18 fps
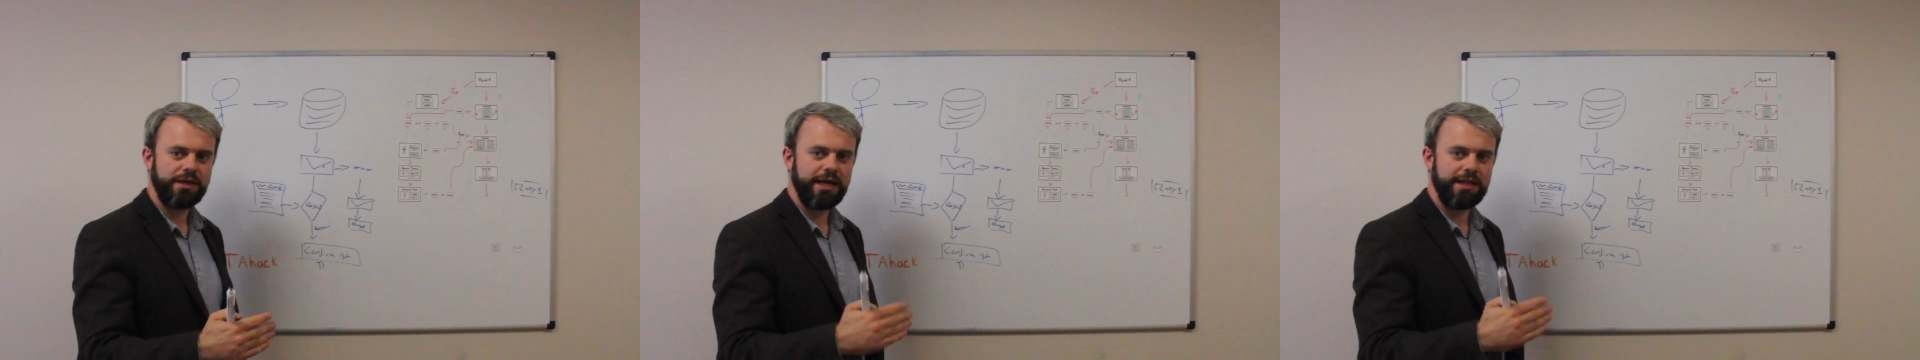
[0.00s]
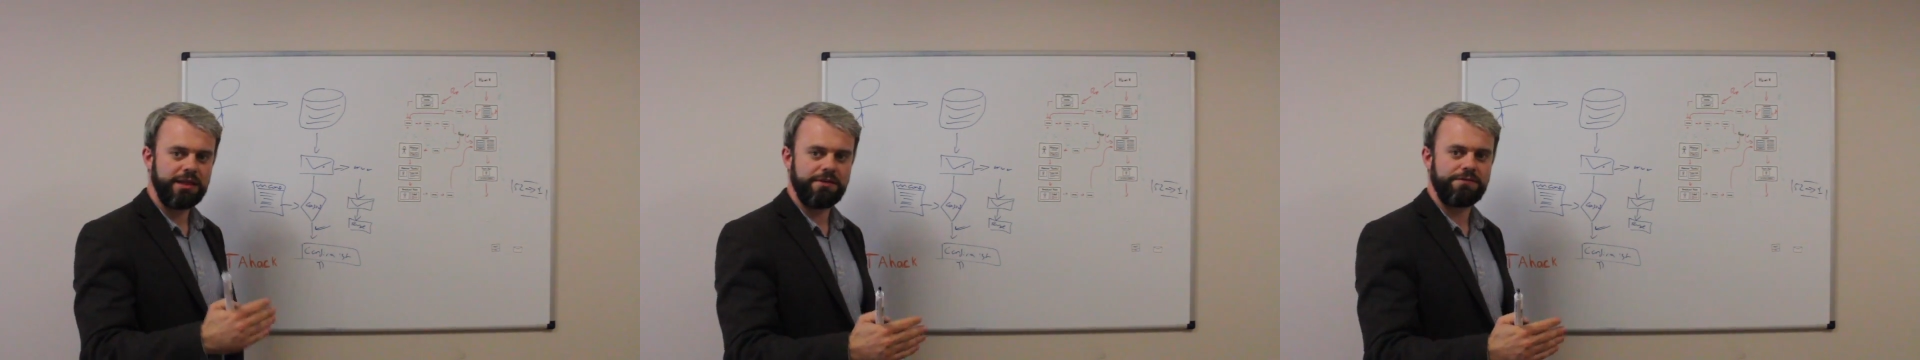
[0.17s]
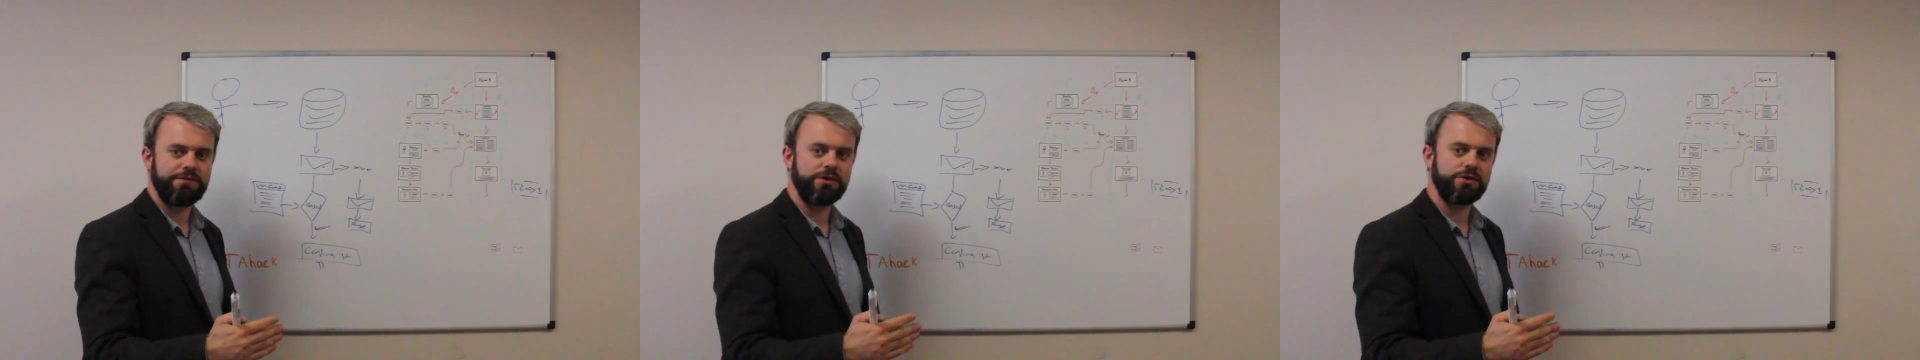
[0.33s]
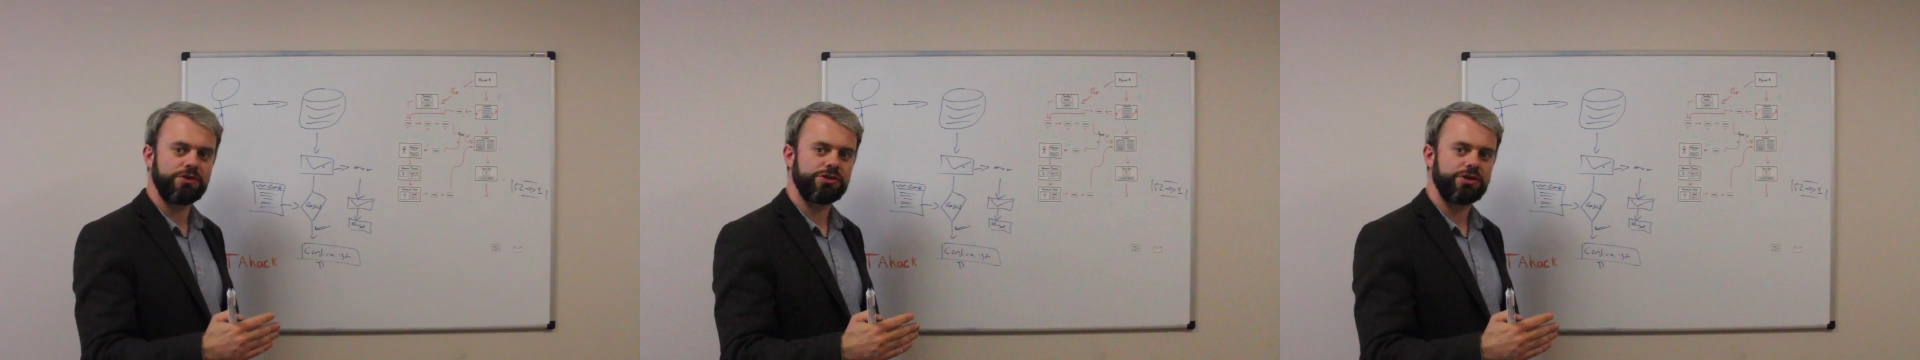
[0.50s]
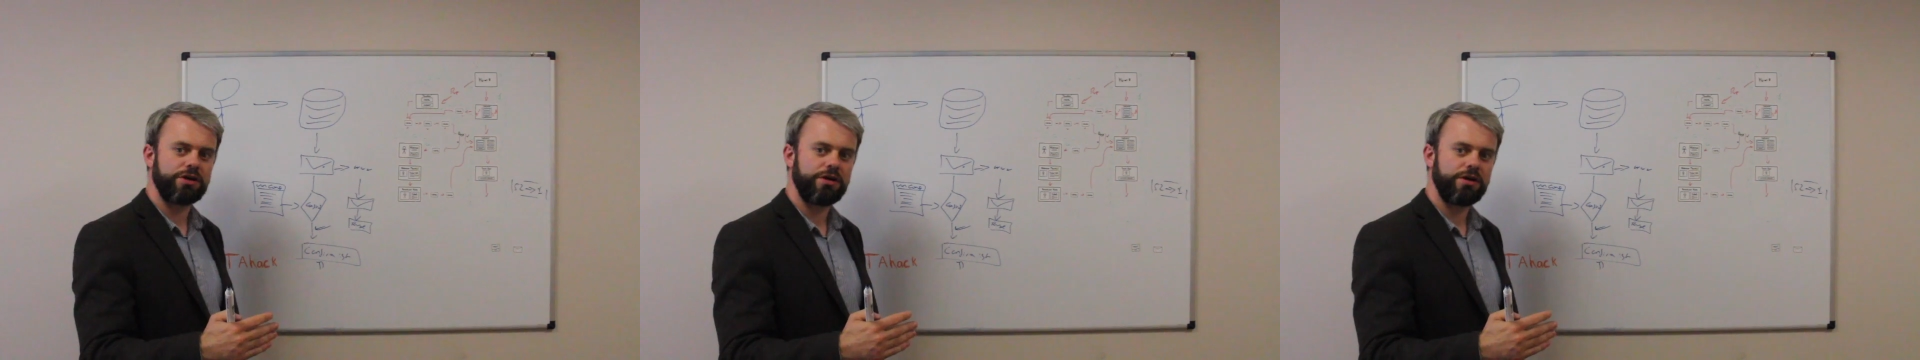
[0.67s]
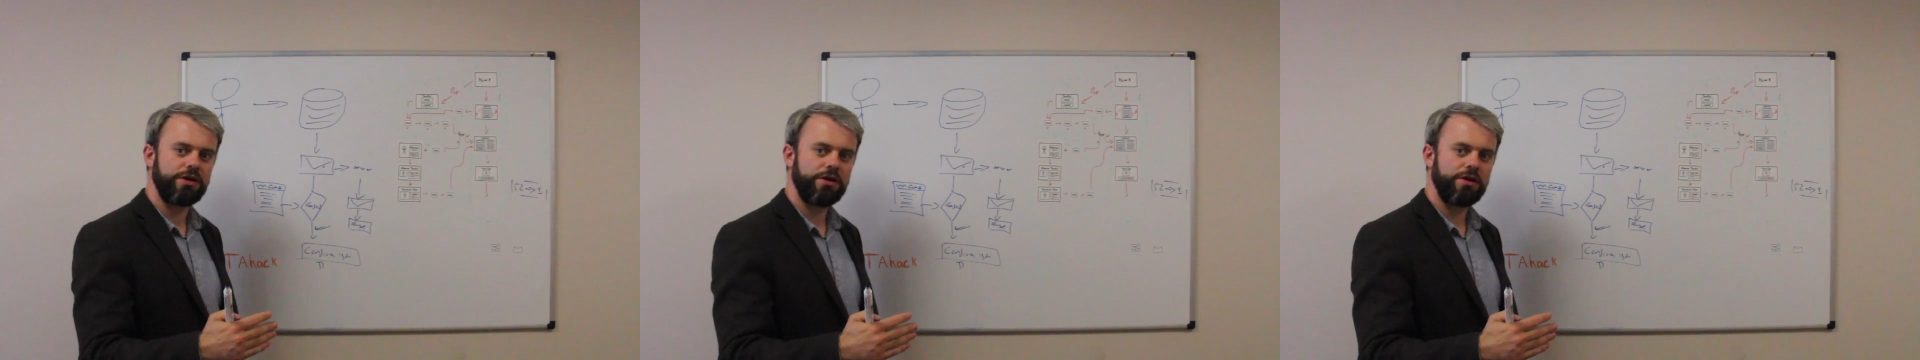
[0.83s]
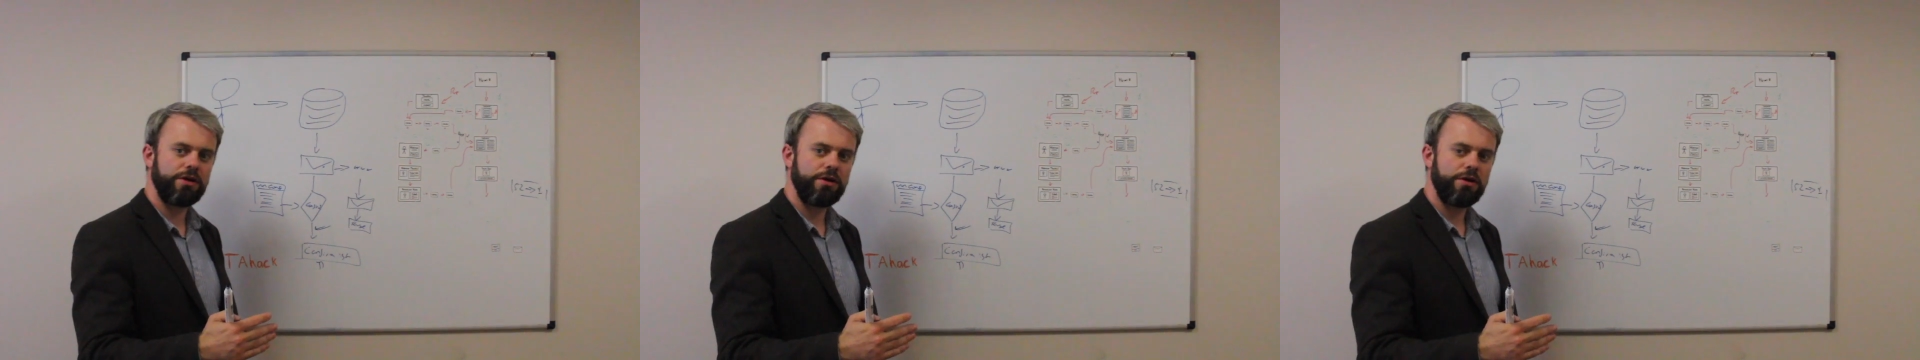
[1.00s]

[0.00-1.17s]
in the future,